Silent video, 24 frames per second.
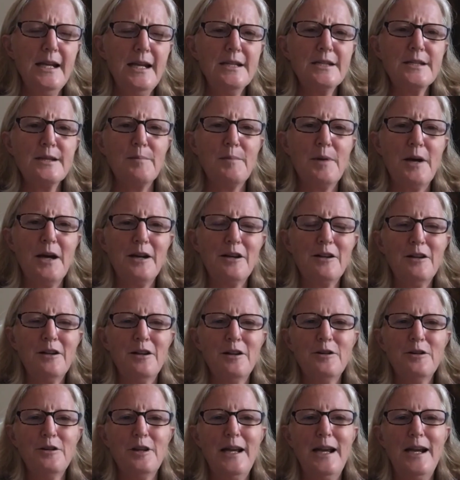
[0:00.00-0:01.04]
is a
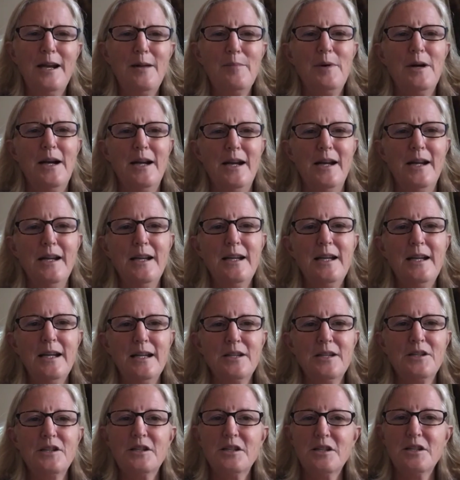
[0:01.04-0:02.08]
monoclonal antibody
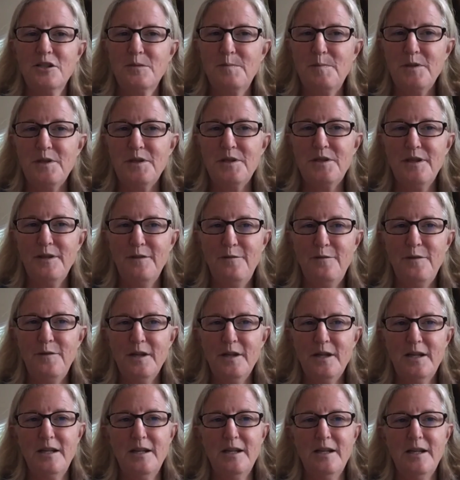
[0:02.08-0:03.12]
against a
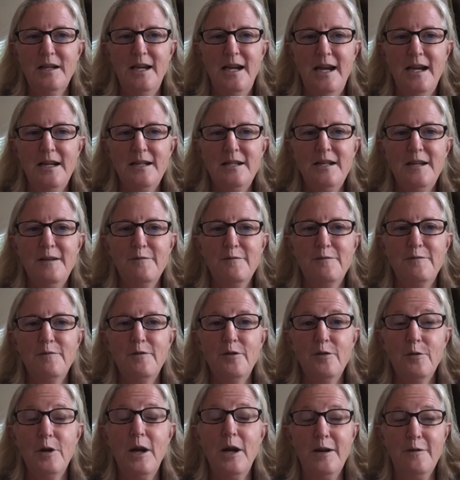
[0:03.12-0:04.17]
specific
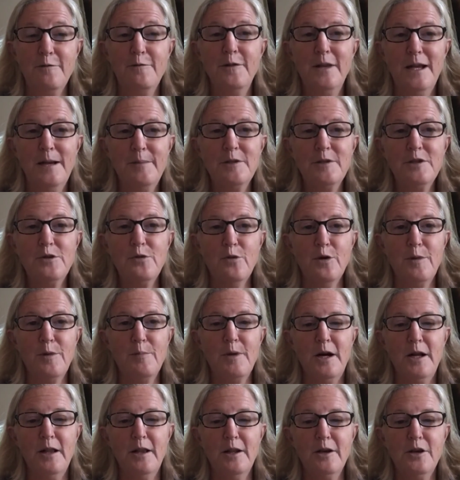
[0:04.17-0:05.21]
inflammatory
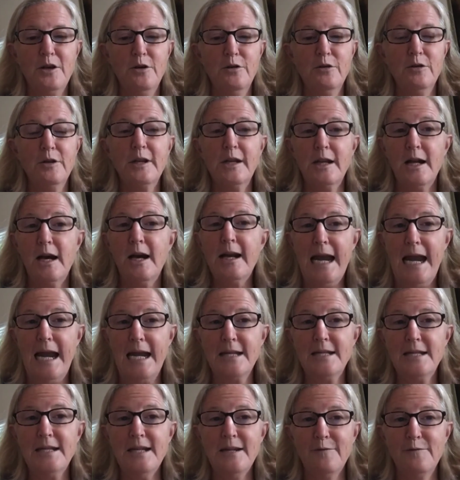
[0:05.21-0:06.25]
molecule, not
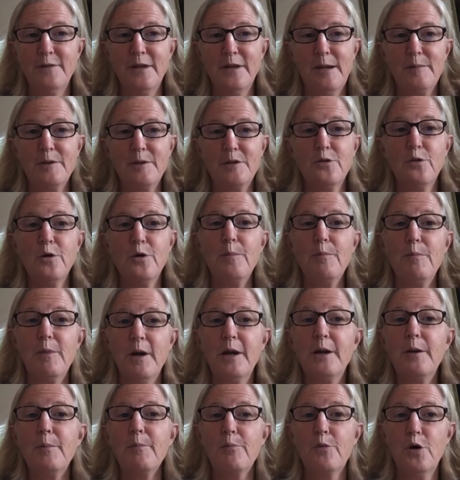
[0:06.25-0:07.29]
anti-inflammatory,
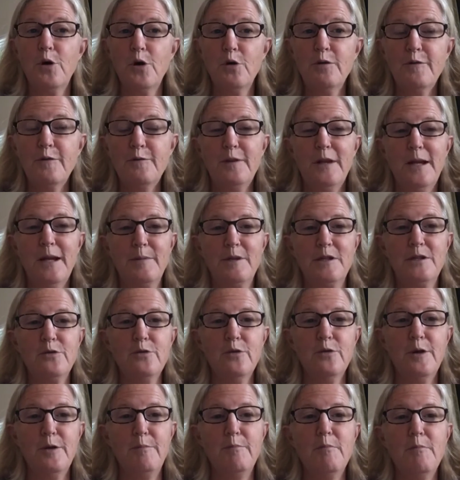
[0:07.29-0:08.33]
but
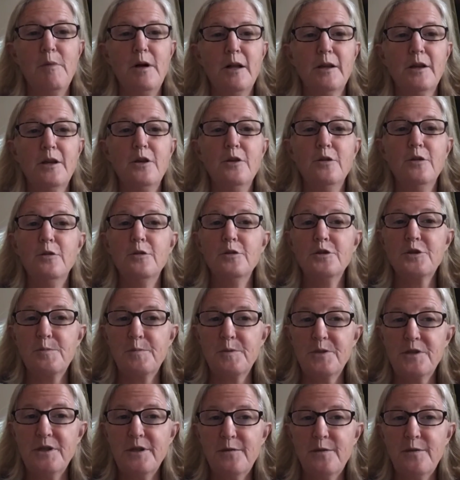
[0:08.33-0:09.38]
pro-inflammatory molecule
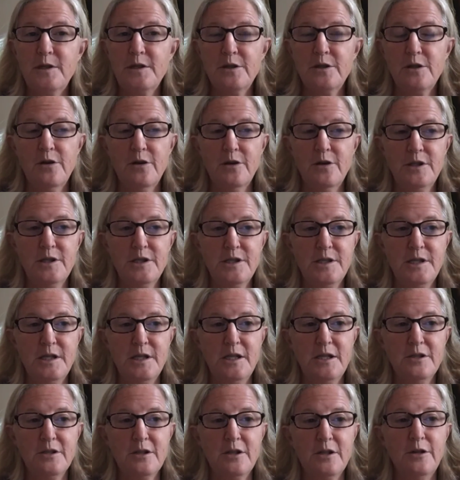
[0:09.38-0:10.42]
specific to heart
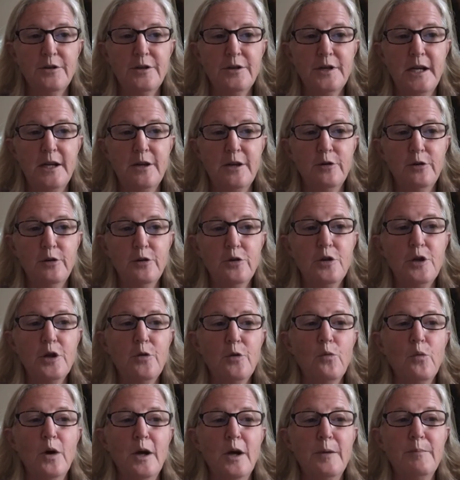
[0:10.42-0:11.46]
disease called
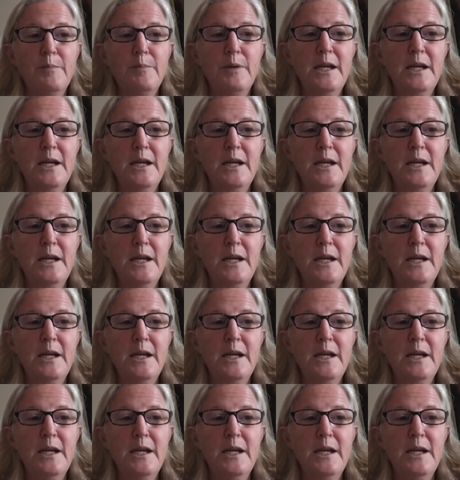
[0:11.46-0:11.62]
interleukin